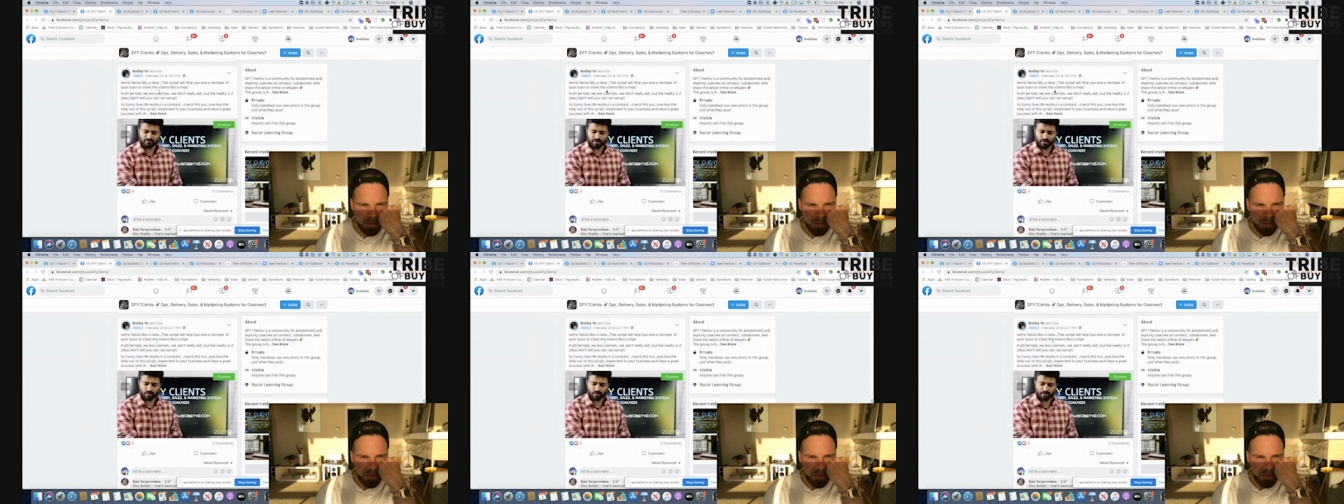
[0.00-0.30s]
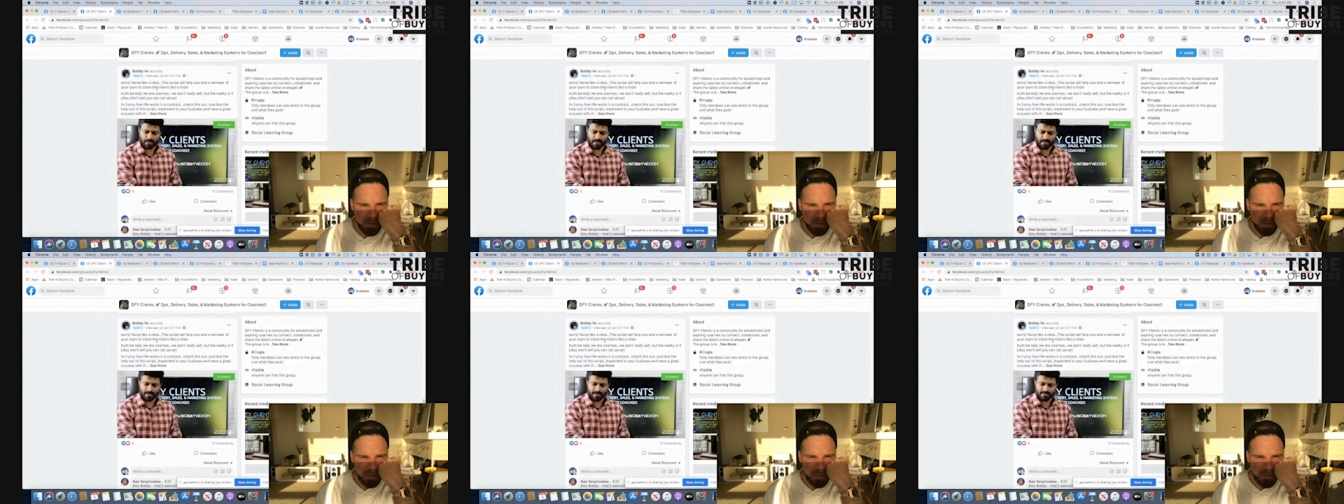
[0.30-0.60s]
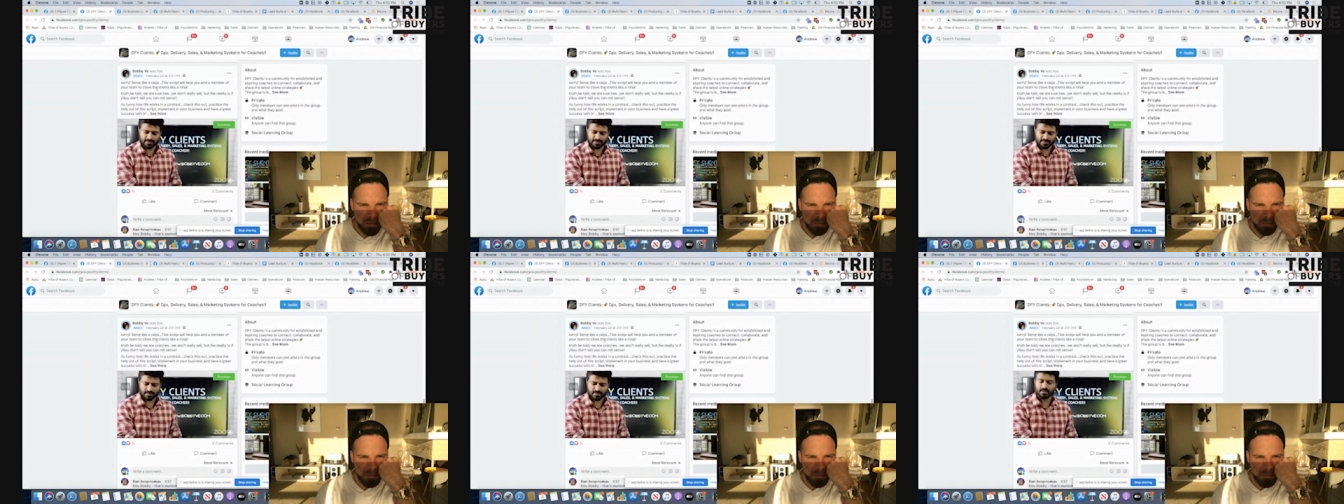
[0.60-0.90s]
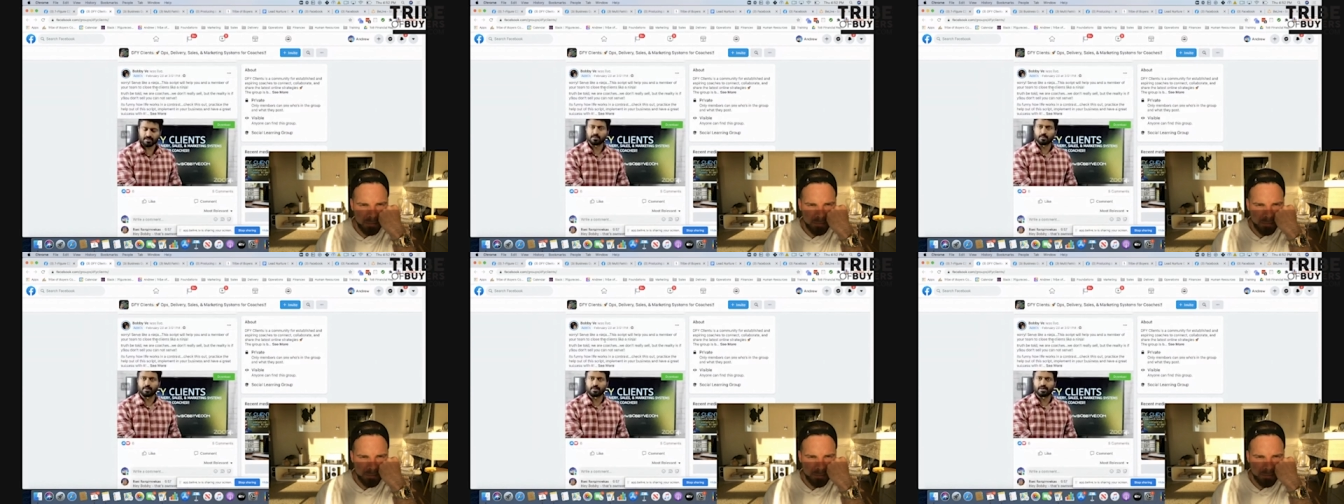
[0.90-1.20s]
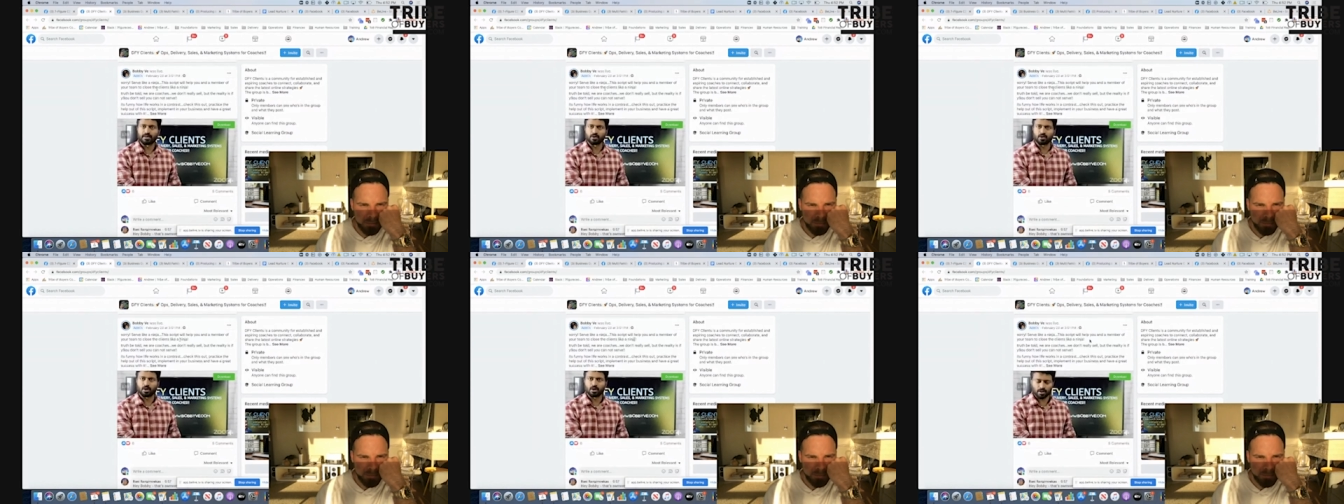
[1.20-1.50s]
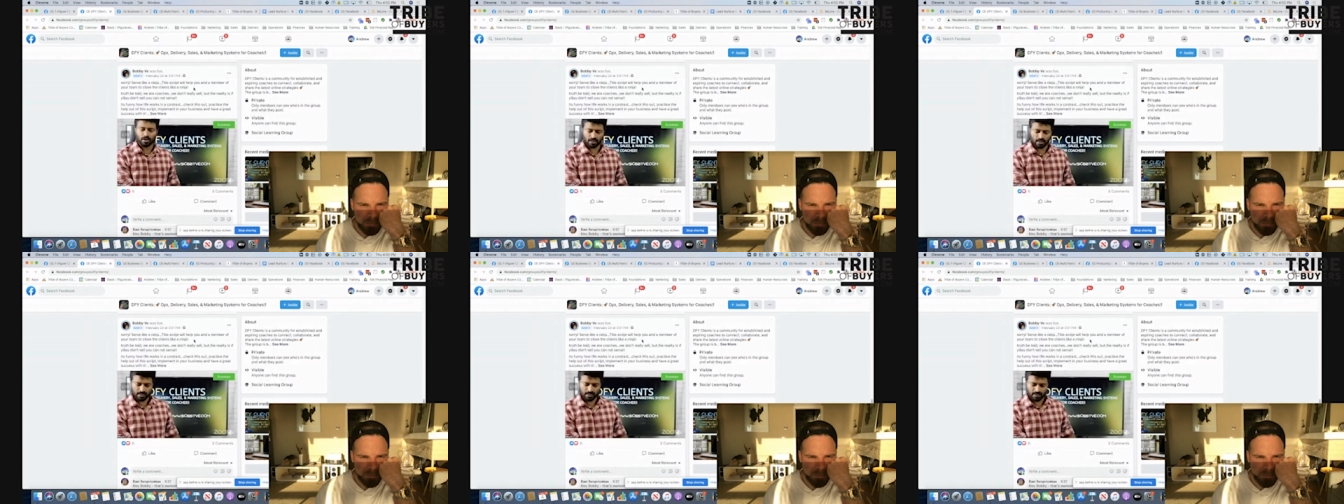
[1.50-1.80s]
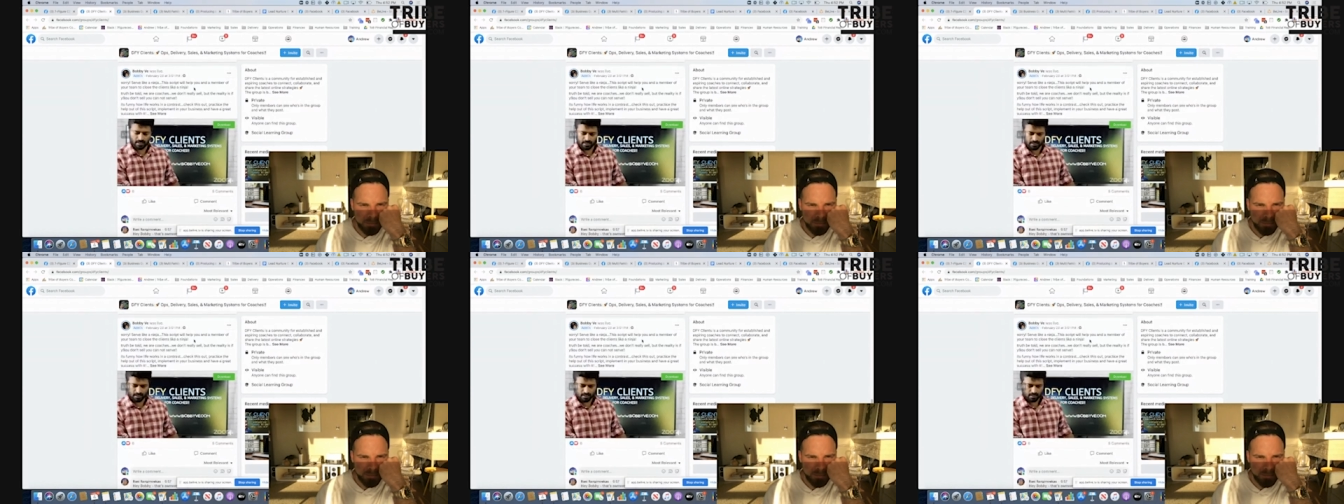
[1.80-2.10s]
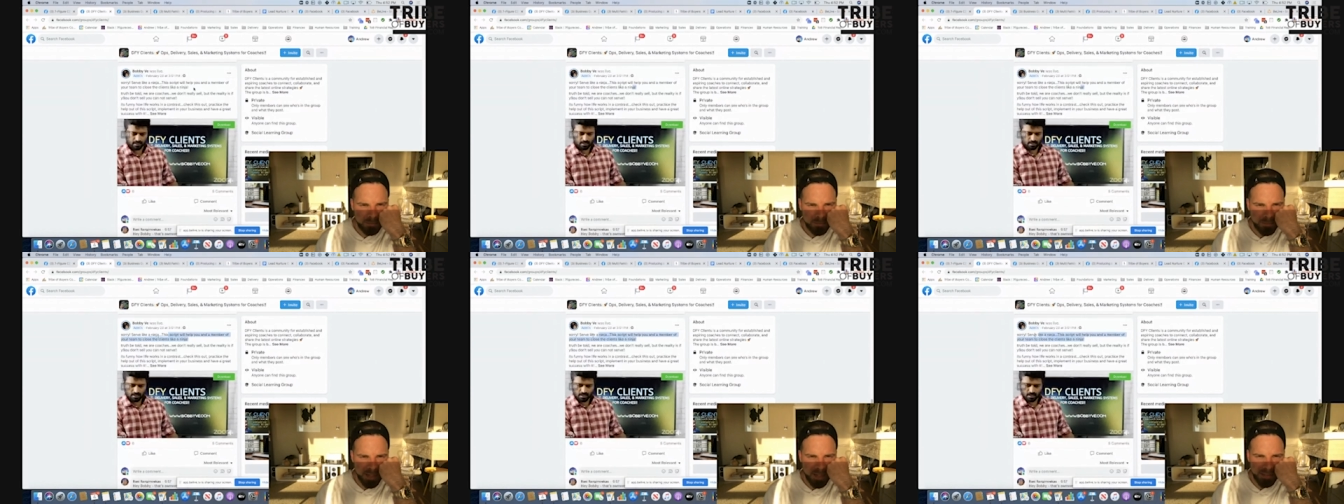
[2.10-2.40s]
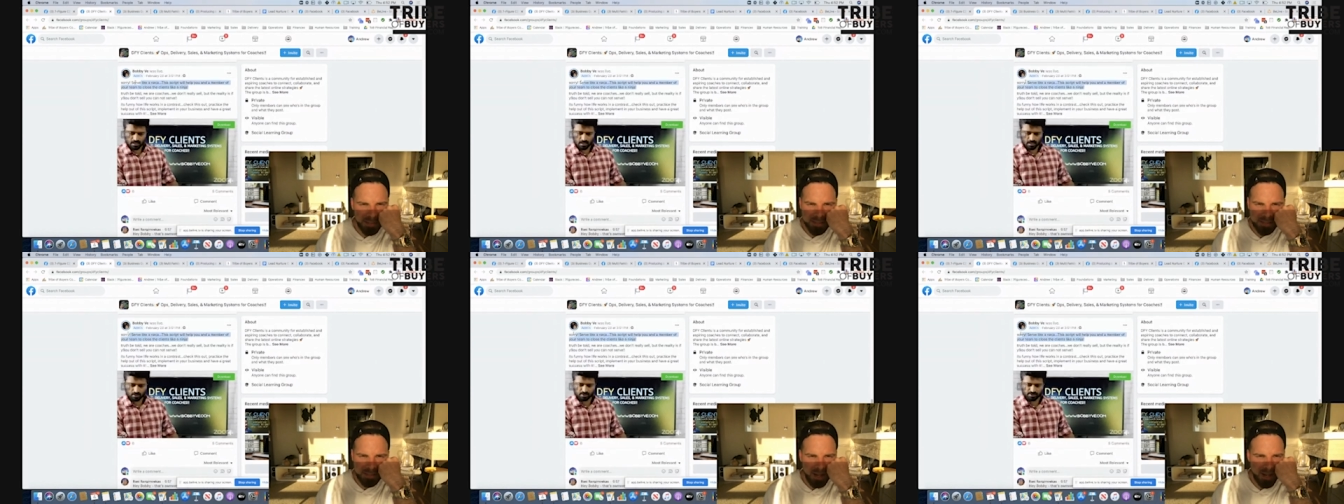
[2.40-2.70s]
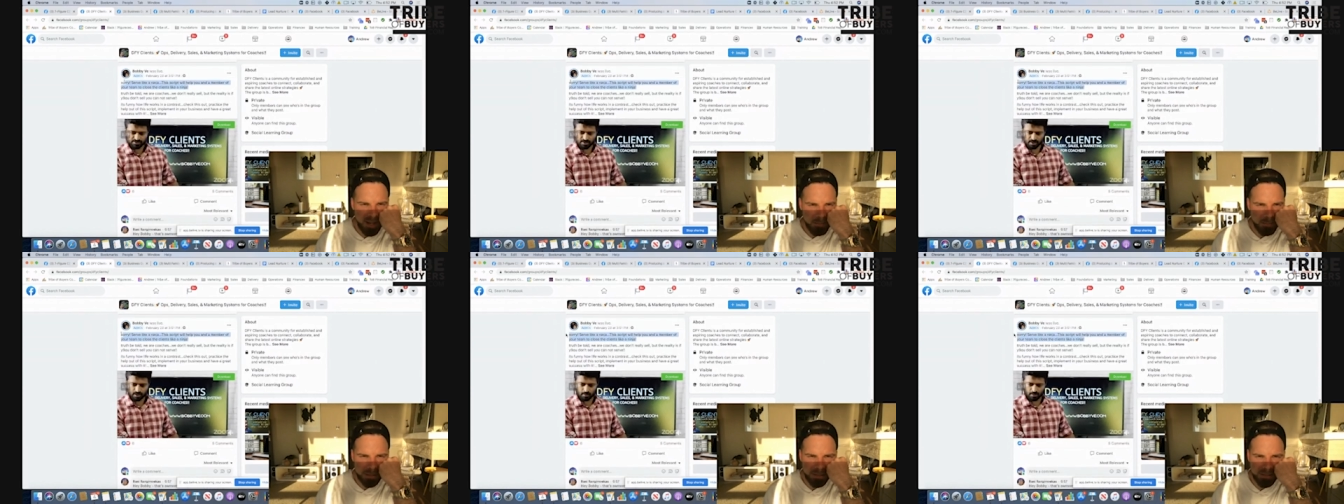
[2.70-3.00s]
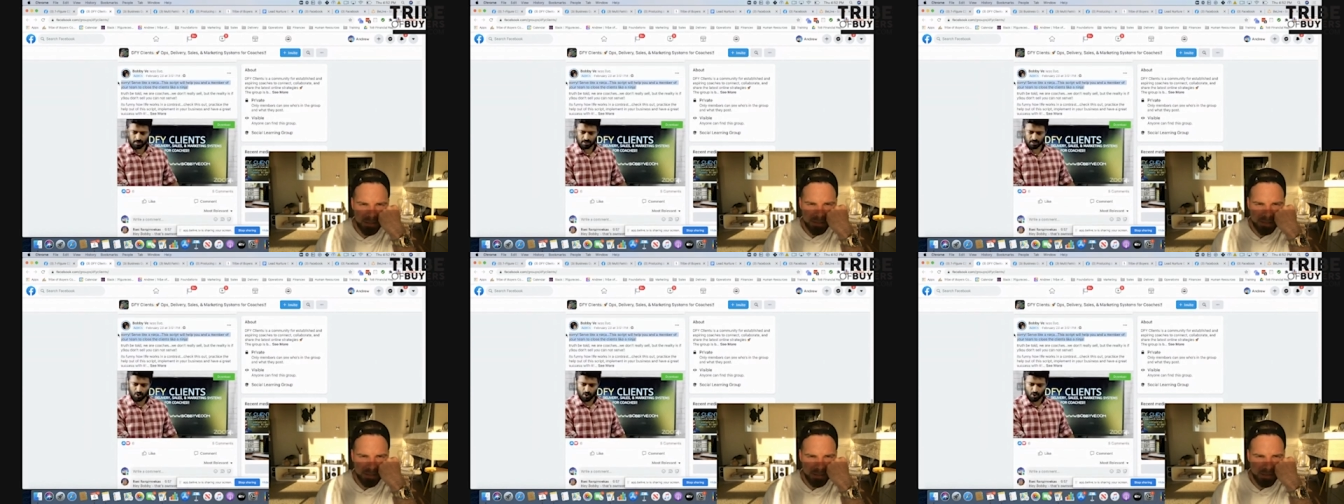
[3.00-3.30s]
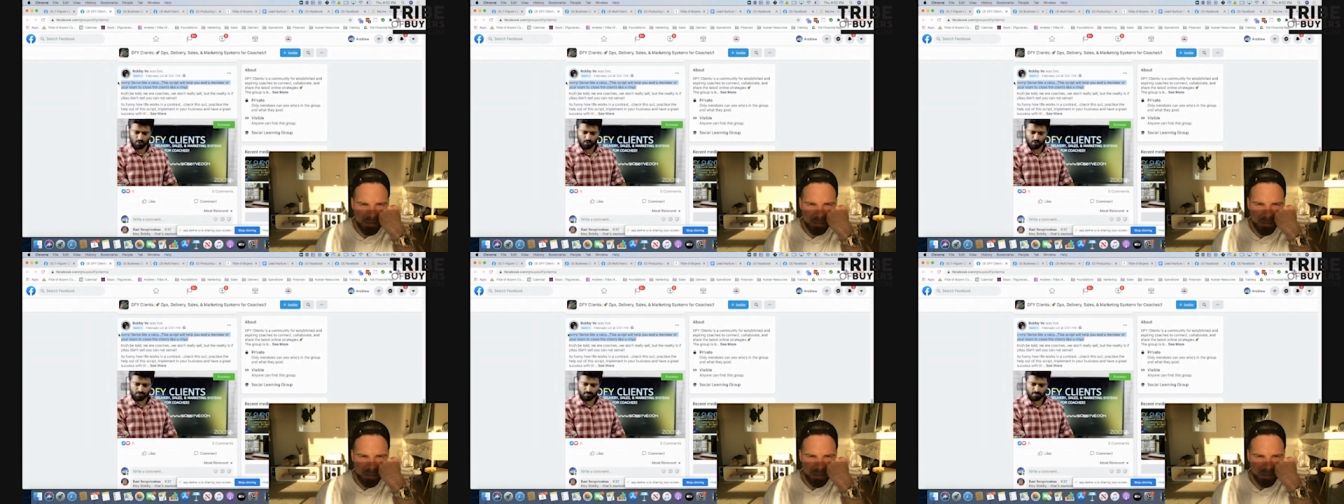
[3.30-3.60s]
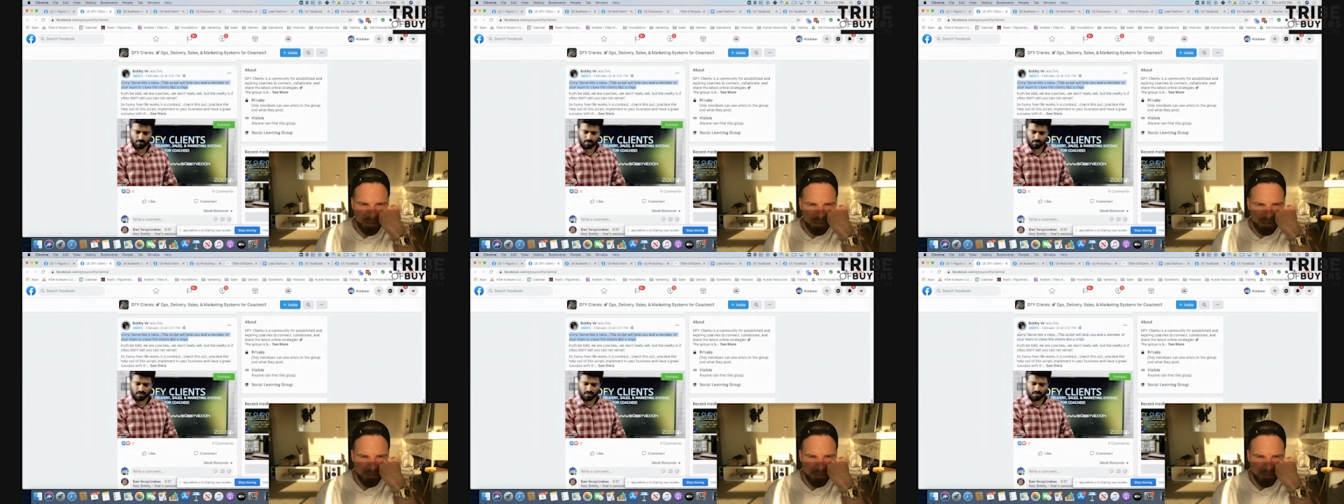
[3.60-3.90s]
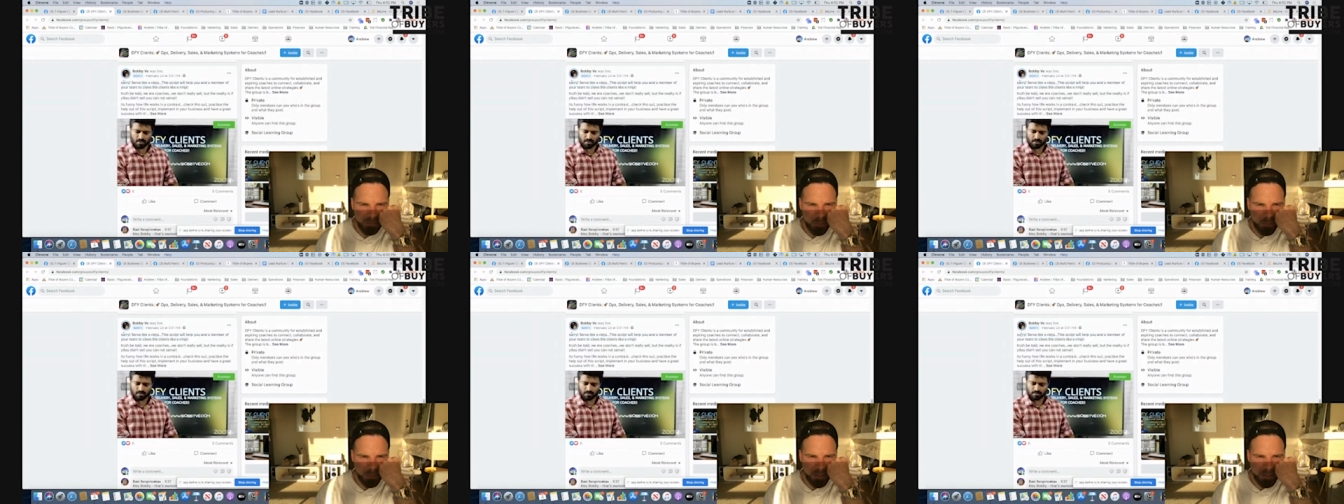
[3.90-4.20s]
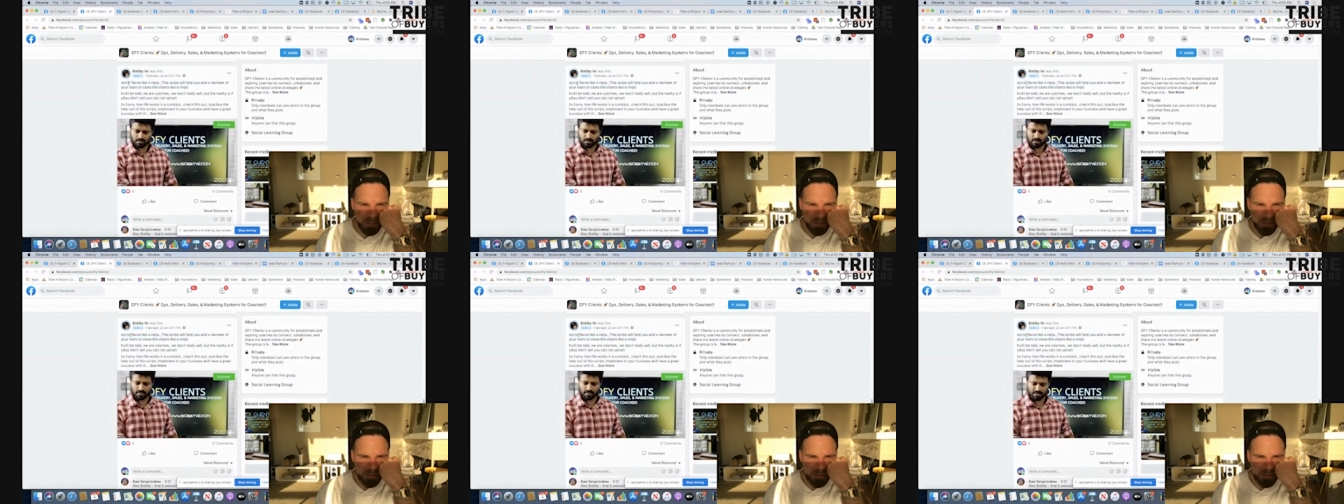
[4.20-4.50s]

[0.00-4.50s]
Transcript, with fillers: Um, yeah, this copy doesn't do anything for me.